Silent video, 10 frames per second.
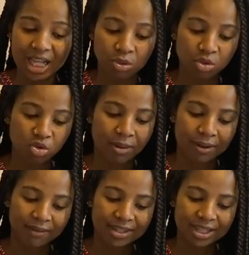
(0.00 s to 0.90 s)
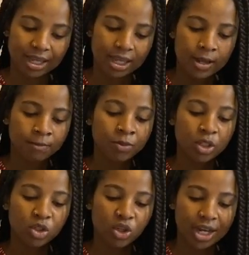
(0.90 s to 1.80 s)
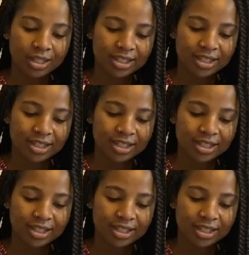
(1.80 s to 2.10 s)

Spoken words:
That's what you're manifesting. Trance